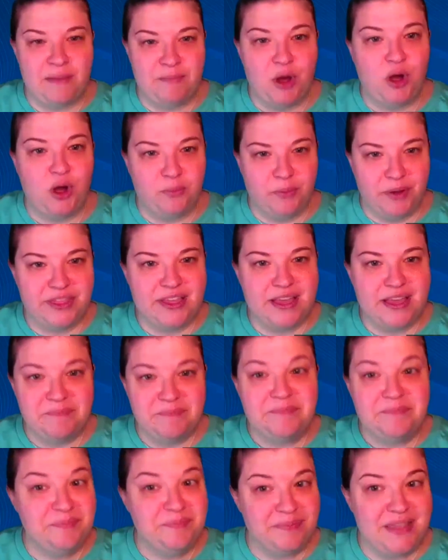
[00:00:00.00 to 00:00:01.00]
I'm home with
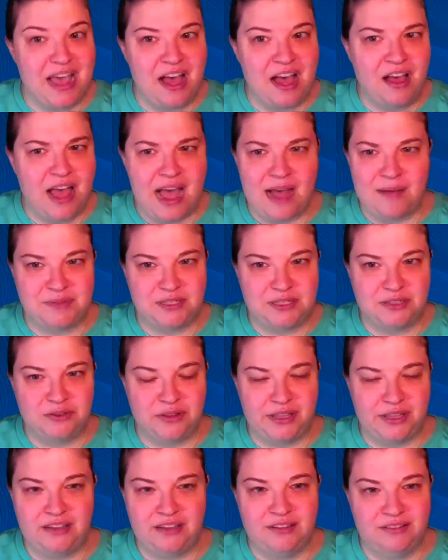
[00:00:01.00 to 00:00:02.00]
him. Yeah,
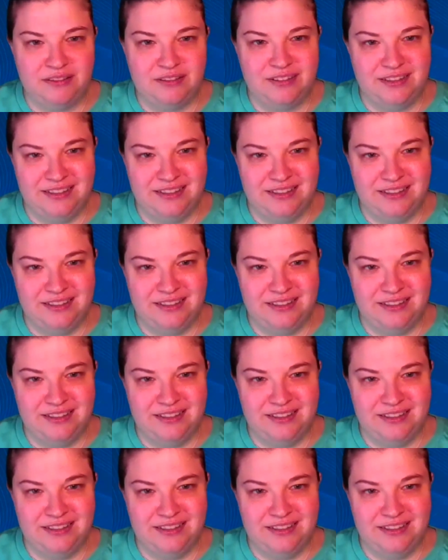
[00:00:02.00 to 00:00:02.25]
absolutely.